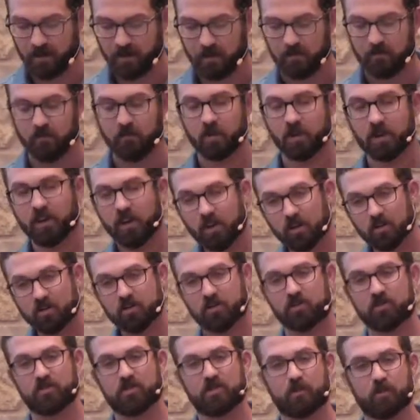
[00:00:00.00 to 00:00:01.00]
but
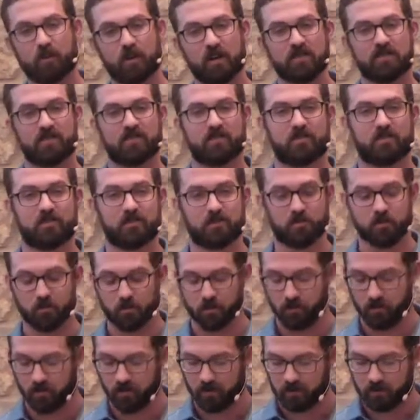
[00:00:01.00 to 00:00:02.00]
culture suppresses the
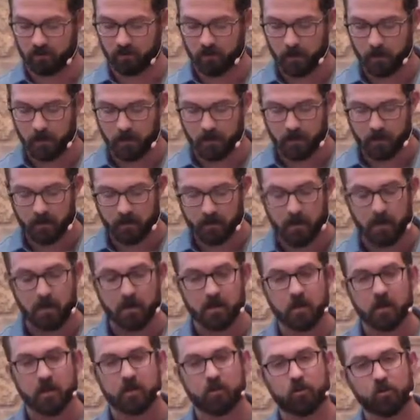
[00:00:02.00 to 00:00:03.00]
truth.
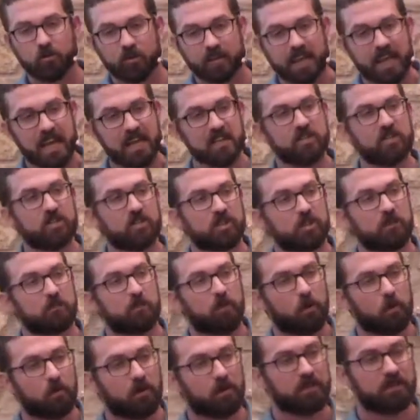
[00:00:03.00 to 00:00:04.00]
Creation
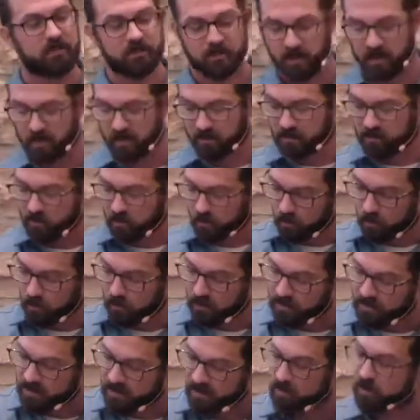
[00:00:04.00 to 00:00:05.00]
points us
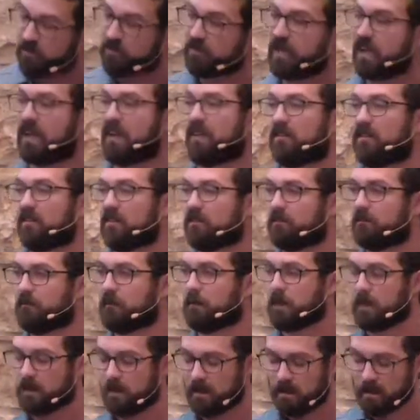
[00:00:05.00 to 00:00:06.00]
towards a creator,
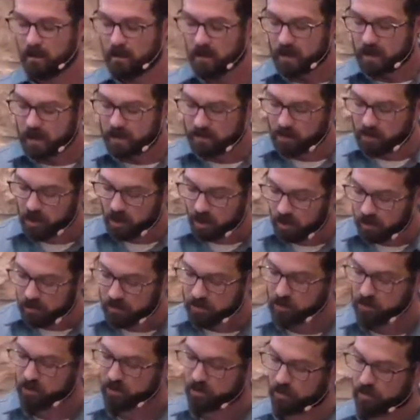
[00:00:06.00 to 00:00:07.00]
and
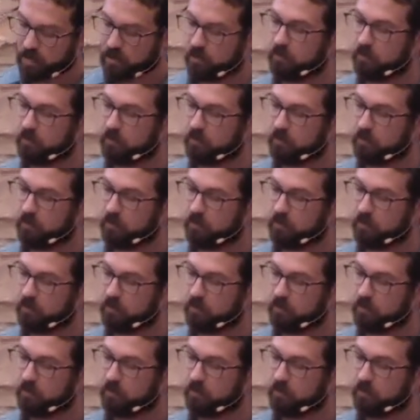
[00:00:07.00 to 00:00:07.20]
culture